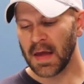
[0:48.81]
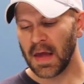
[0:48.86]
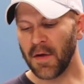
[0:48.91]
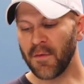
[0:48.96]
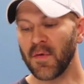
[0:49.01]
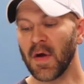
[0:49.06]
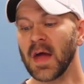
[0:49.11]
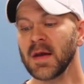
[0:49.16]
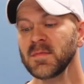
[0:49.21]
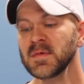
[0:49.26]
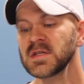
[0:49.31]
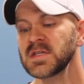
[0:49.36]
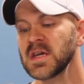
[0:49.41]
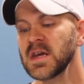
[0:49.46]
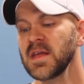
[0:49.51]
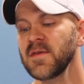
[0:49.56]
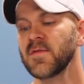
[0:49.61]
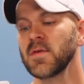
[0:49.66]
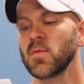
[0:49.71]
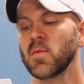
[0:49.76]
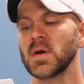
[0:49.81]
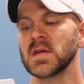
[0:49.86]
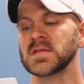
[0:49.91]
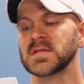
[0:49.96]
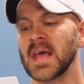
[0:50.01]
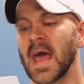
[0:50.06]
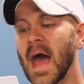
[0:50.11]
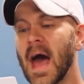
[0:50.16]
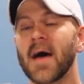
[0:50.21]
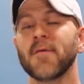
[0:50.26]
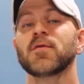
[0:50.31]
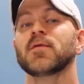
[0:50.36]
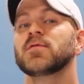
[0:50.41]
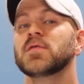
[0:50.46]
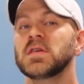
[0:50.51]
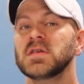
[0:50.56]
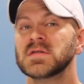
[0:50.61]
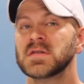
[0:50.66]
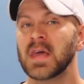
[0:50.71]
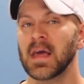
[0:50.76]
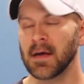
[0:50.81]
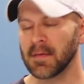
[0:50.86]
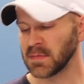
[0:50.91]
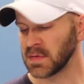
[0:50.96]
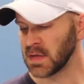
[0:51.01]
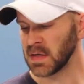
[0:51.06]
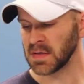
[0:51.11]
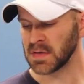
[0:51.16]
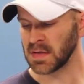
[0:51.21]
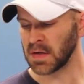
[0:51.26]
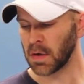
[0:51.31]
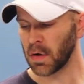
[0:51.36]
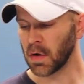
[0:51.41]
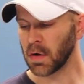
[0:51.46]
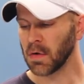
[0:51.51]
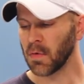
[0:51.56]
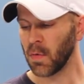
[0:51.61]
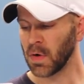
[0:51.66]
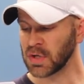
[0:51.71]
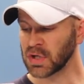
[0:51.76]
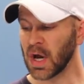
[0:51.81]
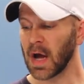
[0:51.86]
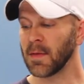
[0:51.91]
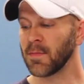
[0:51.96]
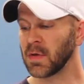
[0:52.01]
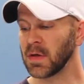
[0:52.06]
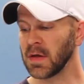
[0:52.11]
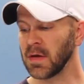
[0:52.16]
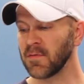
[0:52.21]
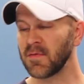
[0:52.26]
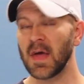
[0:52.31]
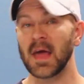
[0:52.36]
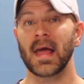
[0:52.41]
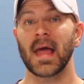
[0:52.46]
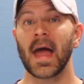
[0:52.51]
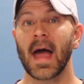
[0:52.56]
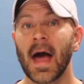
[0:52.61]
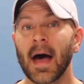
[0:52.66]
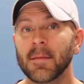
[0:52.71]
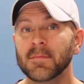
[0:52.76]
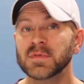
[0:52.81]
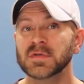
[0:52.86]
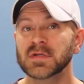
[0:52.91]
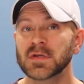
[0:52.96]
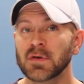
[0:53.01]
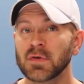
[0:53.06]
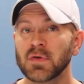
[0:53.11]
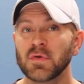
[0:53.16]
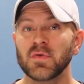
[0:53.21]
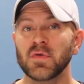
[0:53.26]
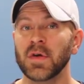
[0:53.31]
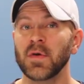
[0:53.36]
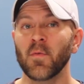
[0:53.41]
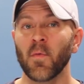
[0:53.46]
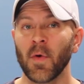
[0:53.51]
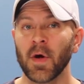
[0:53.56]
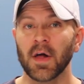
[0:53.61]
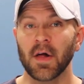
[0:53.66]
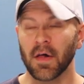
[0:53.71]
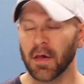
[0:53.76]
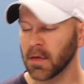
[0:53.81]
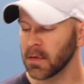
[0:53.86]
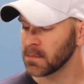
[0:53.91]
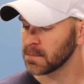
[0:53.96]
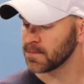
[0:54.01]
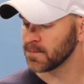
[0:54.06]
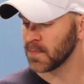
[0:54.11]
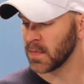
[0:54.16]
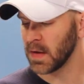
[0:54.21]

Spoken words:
if Edmonton even wins half of these games this year, which I believe they absolutely will,